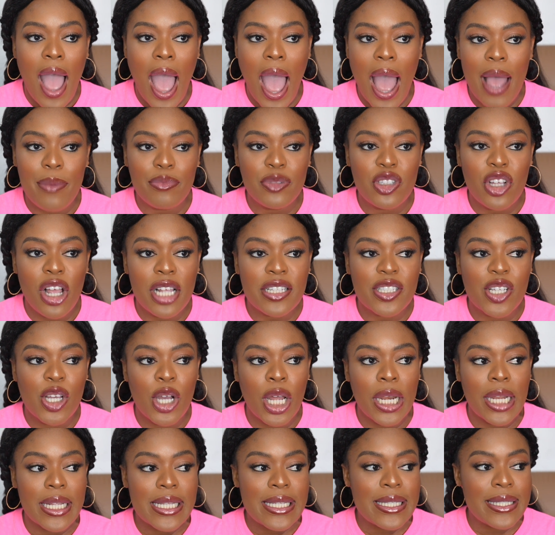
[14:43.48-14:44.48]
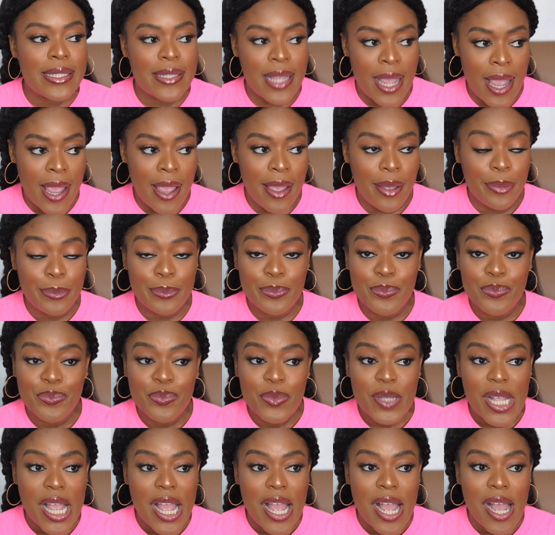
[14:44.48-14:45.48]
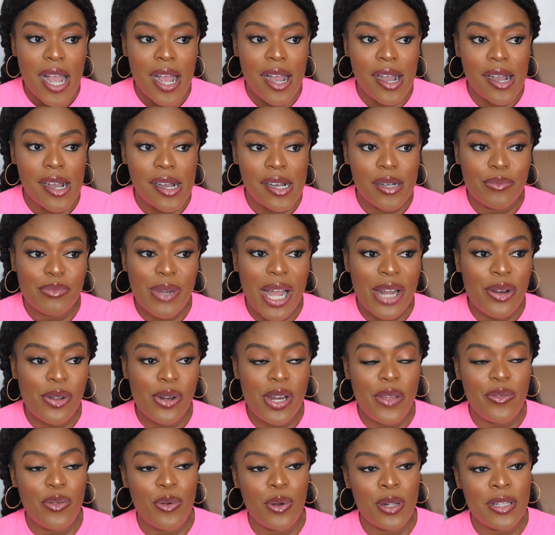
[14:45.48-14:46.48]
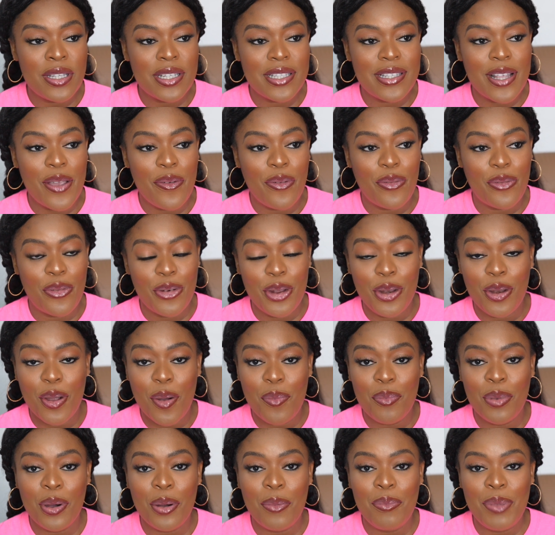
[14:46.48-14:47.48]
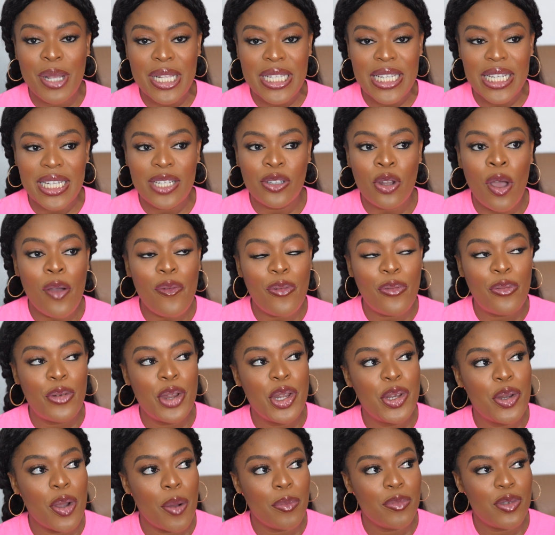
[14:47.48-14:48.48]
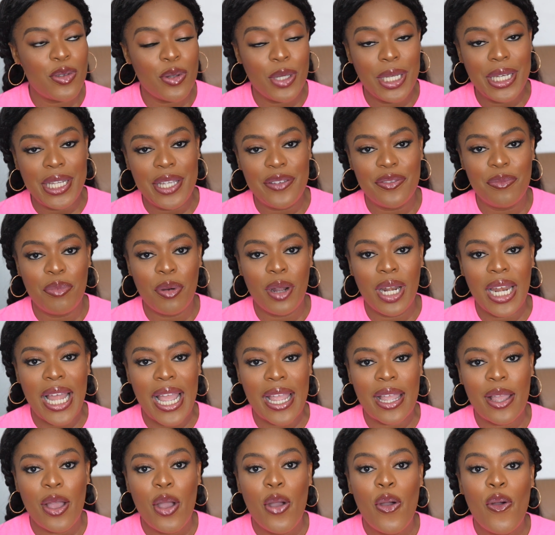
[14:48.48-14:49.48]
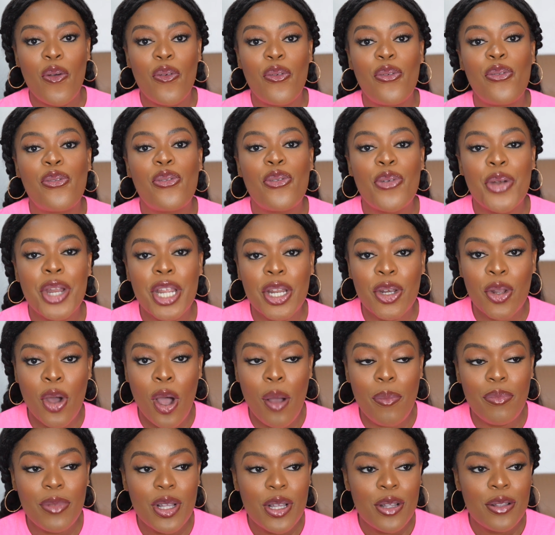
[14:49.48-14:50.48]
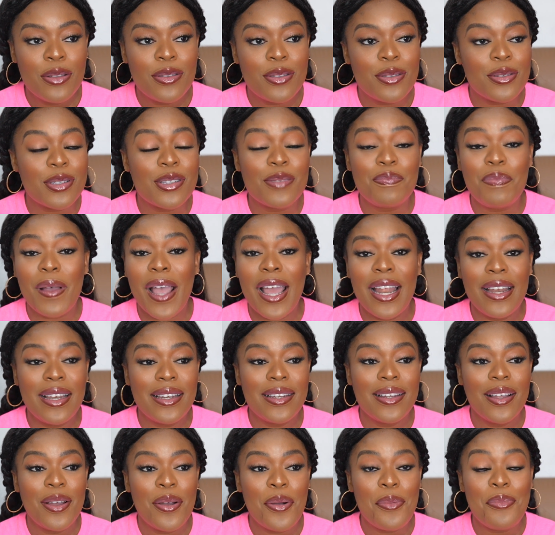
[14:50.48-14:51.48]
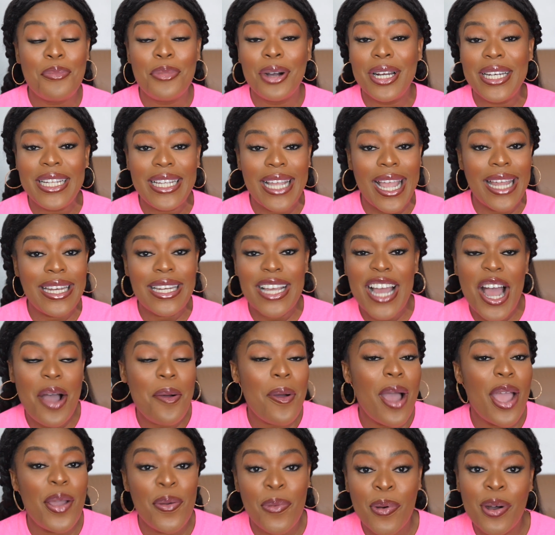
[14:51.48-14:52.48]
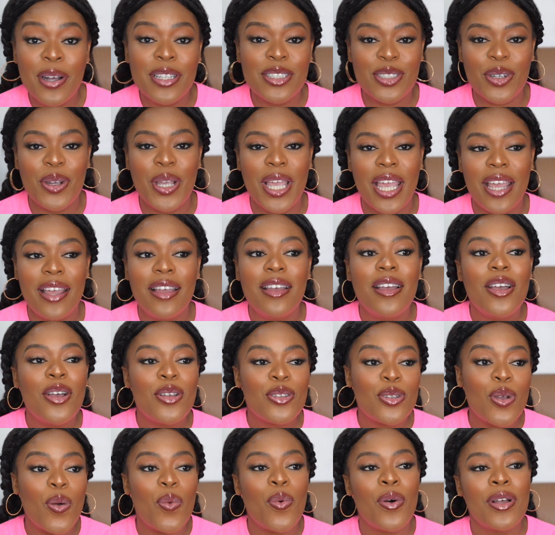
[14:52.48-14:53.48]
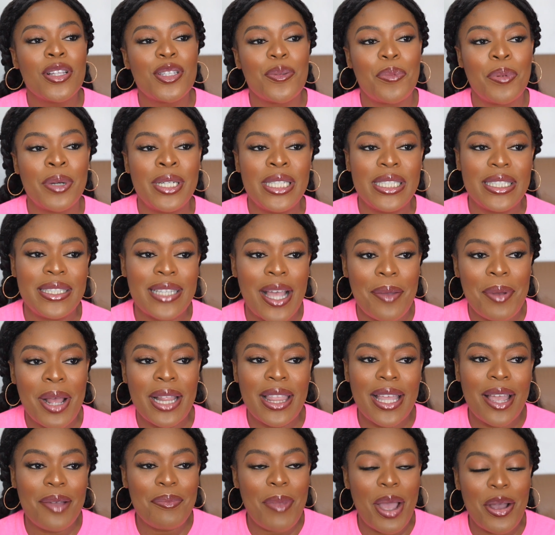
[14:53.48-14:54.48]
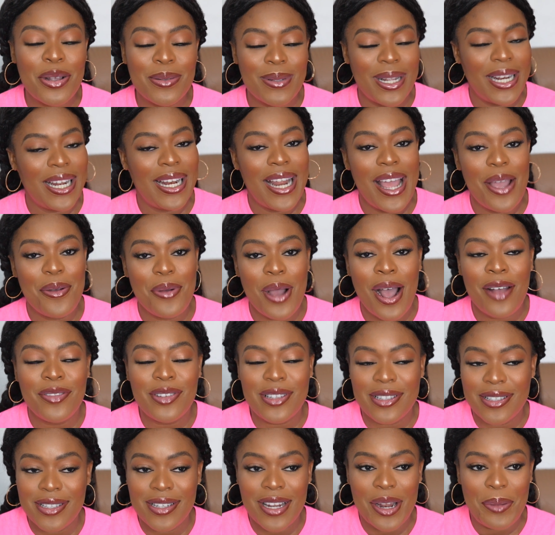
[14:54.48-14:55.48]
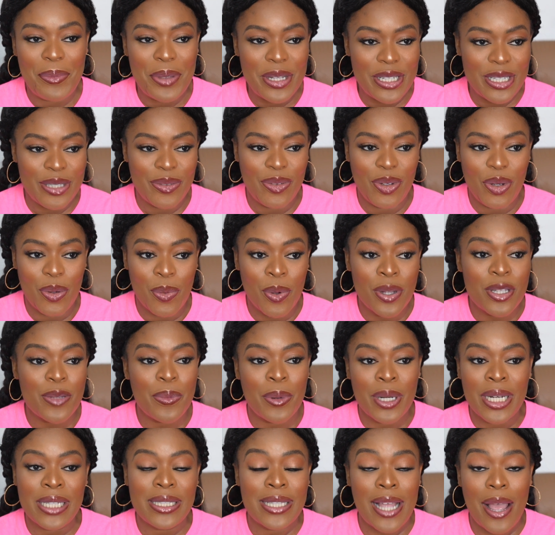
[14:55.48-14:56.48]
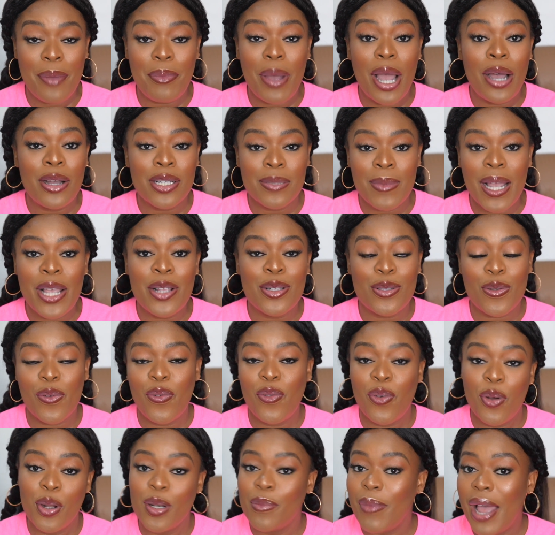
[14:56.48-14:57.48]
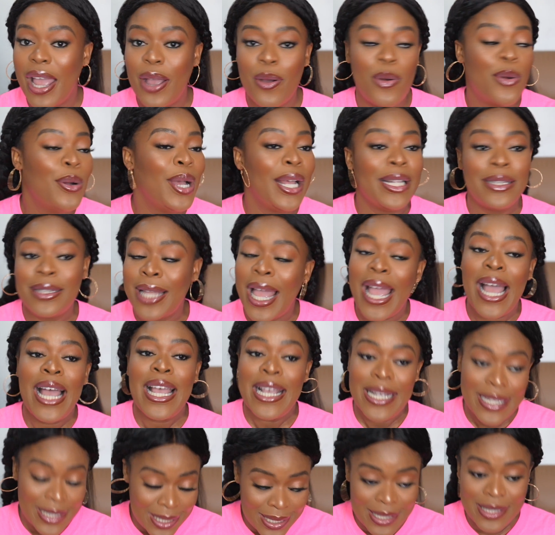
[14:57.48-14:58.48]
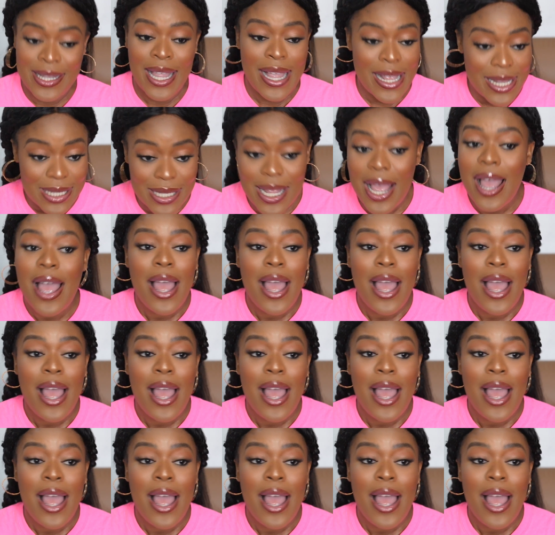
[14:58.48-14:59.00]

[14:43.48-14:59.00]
I'm just gonna say, I don't even want to say freedom, but basic, not freedom to live, but like freedom to spend money anyhow I want, okay? So once upon a time, I think my husband and I will have to sit down and make this video. Once upon a time, my husband used to fund my whole entire existence.